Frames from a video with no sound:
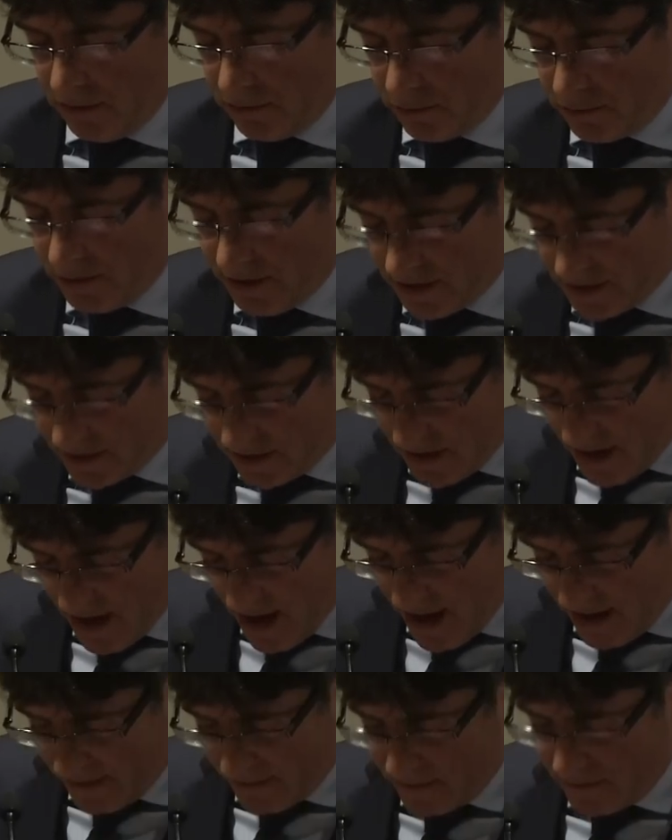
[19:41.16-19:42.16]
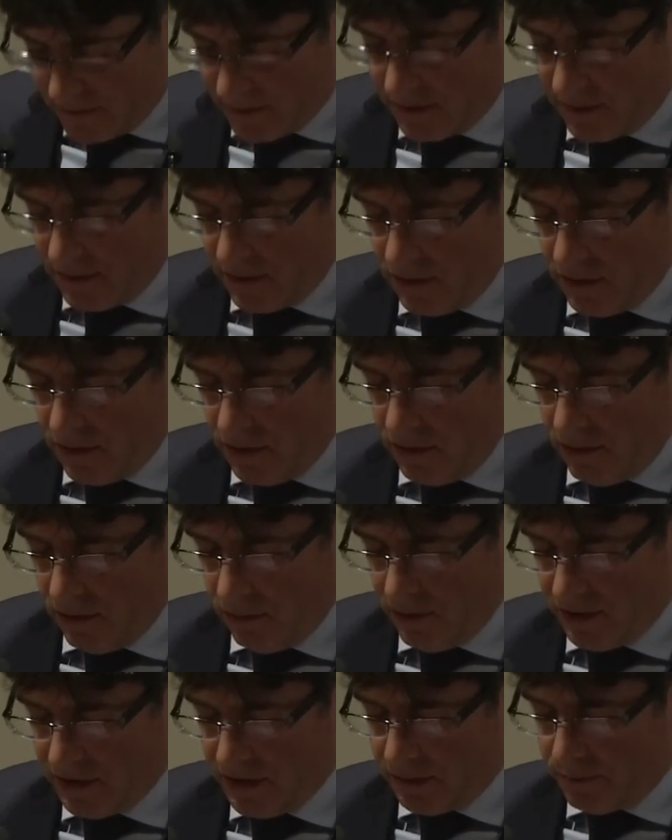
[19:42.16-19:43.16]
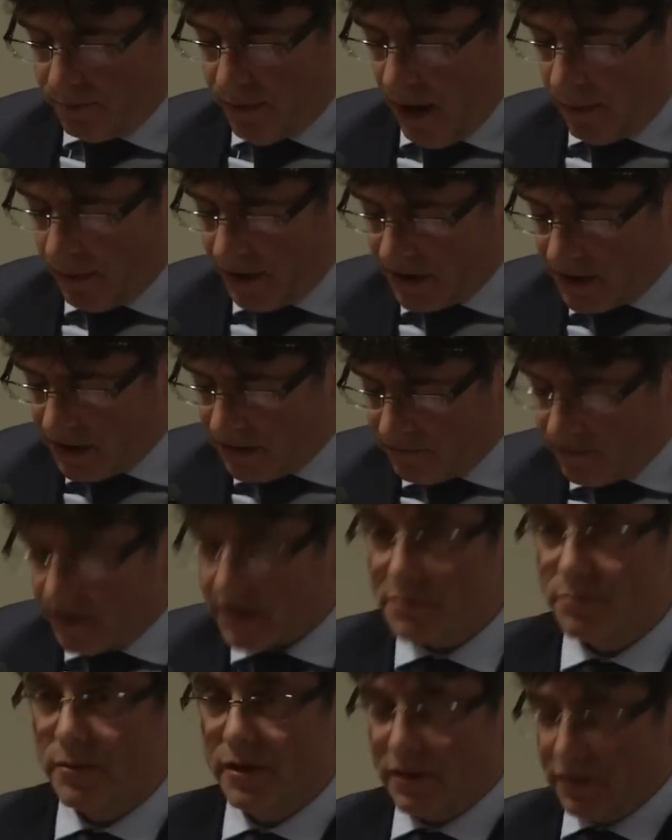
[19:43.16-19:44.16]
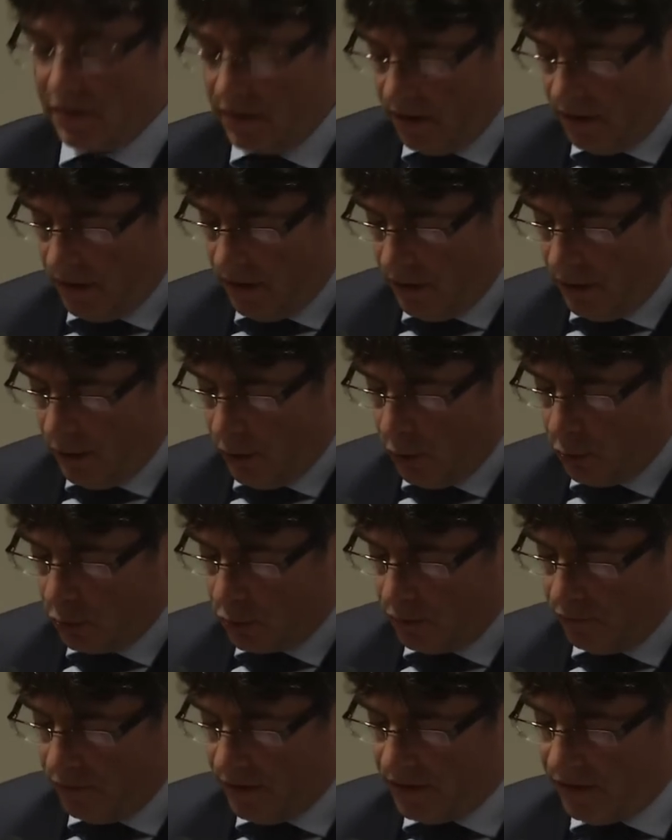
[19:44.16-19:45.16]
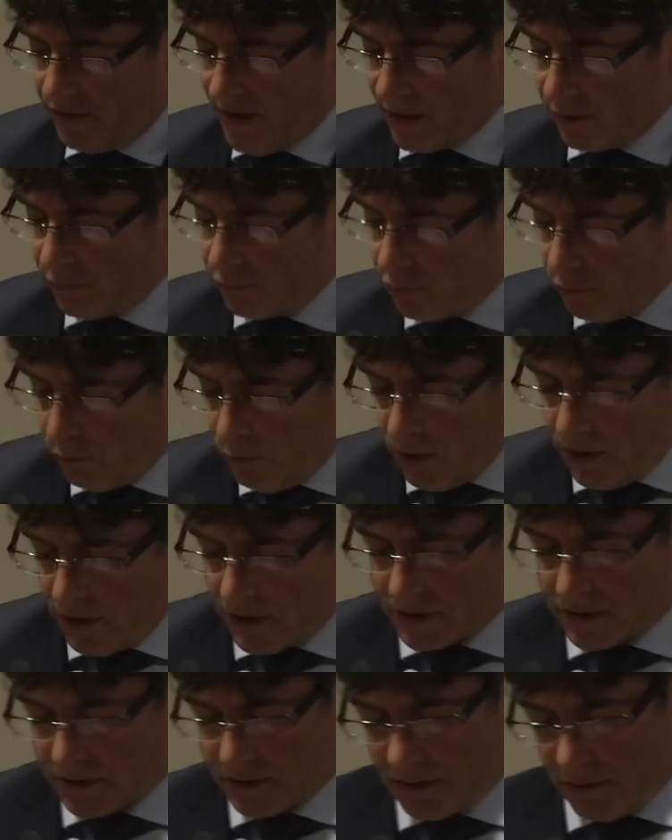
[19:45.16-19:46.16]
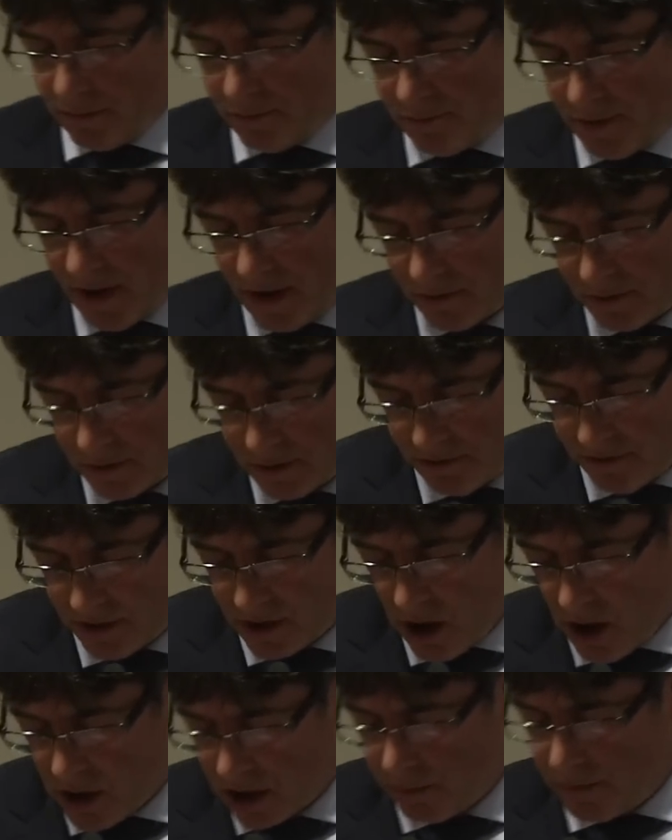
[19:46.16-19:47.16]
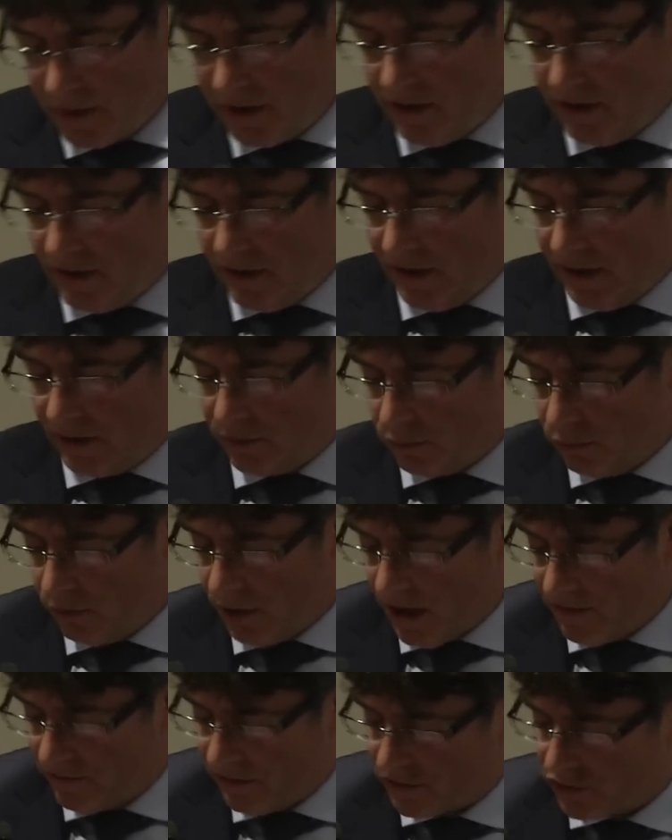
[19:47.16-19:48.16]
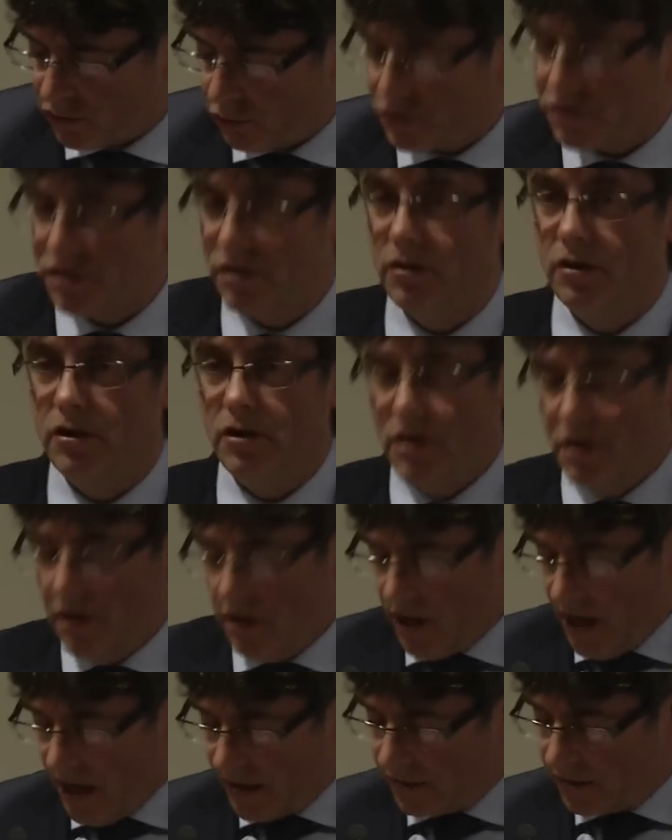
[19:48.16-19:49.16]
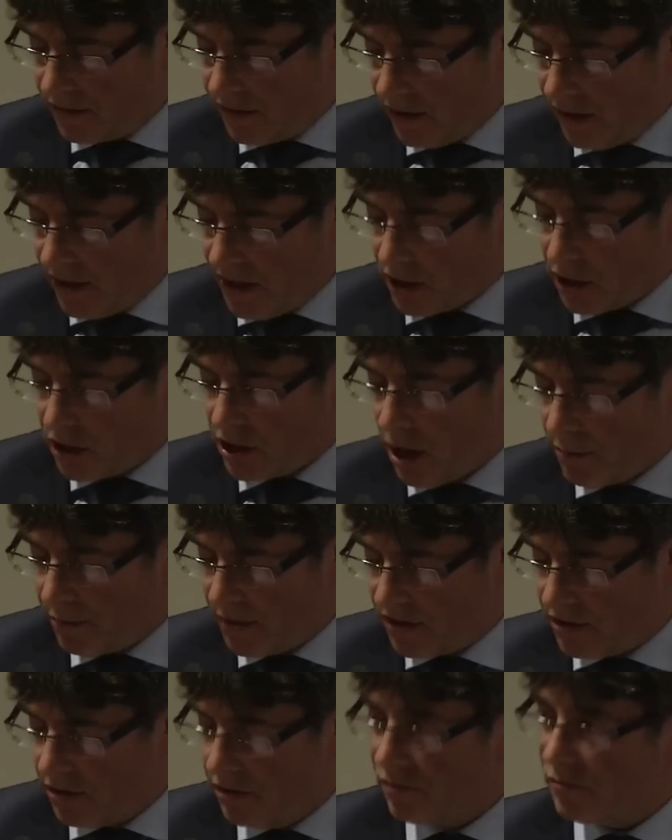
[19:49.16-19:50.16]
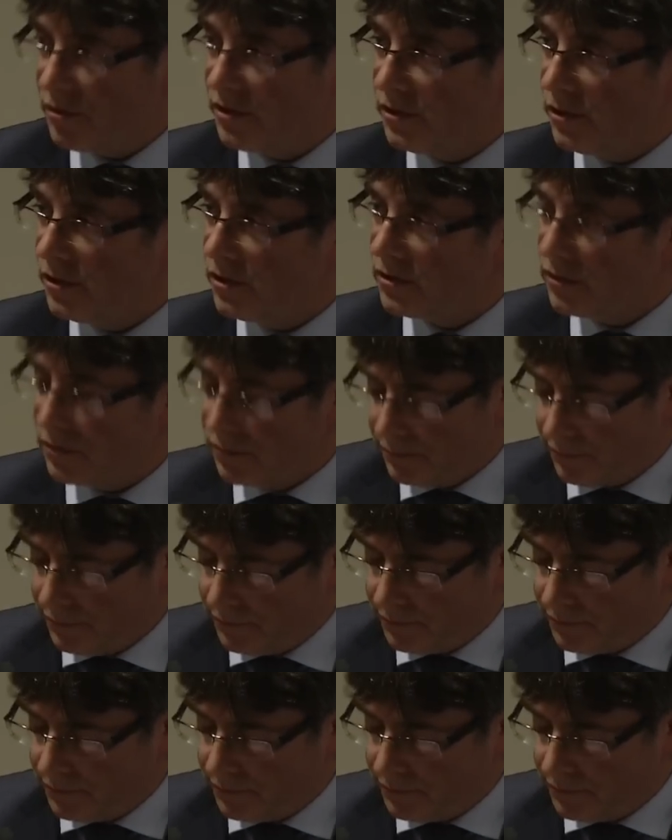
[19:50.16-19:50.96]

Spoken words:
To this end, we need public investment to be directed towards the productive economy and to have a social and economic return.